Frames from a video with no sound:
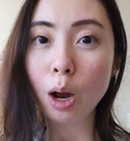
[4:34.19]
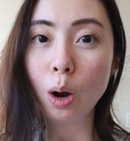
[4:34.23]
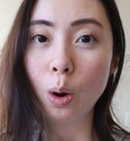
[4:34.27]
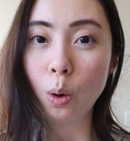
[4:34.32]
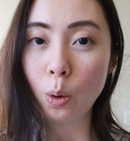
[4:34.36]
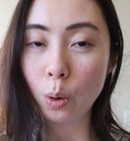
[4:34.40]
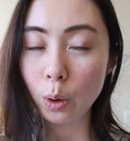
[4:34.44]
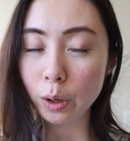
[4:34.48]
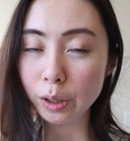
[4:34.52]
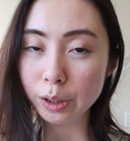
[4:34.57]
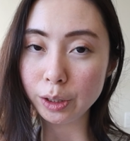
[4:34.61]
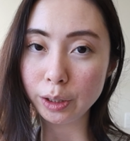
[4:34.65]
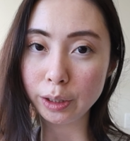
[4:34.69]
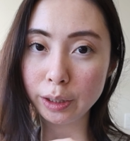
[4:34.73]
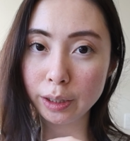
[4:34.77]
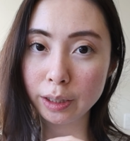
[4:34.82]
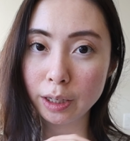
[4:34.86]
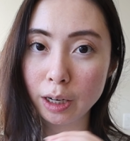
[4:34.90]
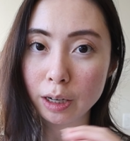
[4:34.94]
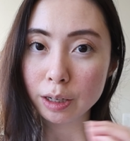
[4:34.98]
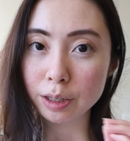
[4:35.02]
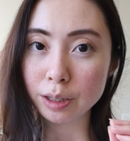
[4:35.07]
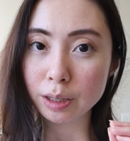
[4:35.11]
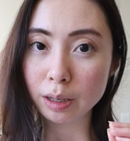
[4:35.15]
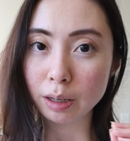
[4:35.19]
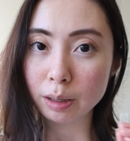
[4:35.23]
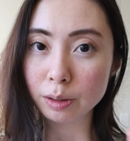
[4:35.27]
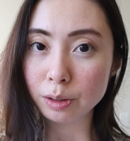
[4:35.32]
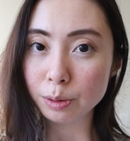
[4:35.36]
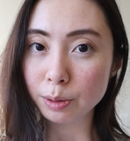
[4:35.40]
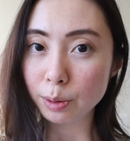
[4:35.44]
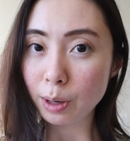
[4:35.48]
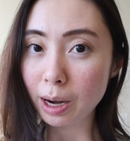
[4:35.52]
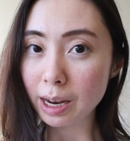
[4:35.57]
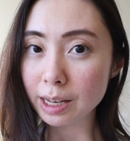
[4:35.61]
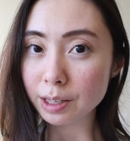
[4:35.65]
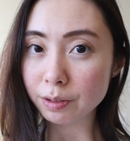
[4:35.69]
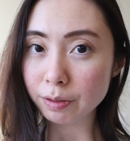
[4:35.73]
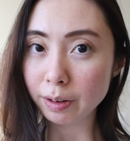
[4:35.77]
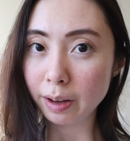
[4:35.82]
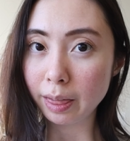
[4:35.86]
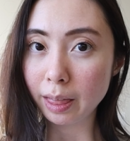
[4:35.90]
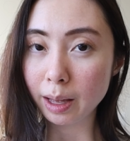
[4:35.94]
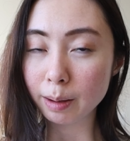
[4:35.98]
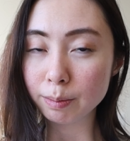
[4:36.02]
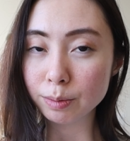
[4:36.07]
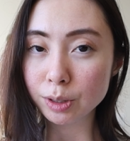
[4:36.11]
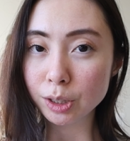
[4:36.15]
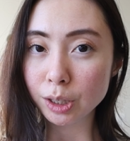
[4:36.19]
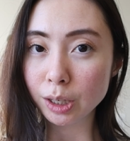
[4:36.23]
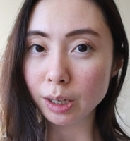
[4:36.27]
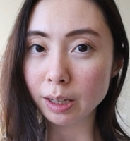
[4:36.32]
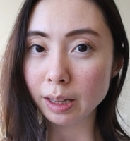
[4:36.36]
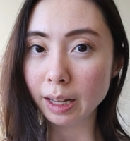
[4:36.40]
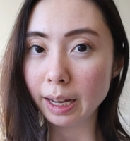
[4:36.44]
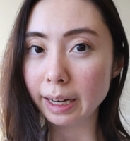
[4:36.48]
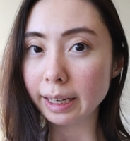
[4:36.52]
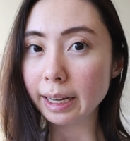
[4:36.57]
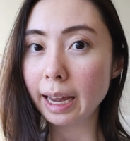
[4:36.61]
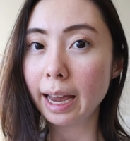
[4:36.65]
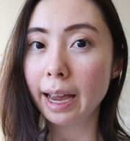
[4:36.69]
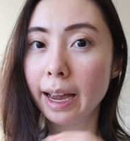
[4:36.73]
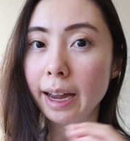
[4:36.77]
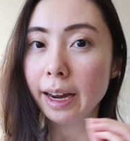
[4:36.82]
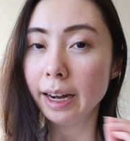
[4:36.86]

or you could also transfer them to like